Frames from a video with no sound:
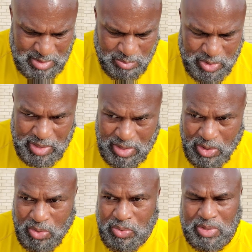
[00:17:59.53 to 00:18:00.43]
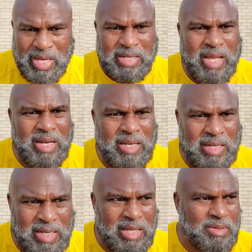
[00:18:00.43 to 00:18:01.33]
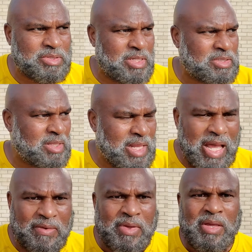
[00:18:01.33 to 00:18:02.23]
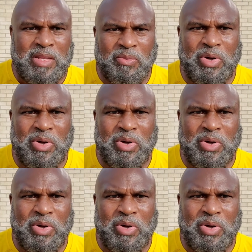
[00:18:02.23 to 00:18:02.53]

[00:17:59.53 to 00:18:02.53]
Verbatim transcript: we know that they lived such a life that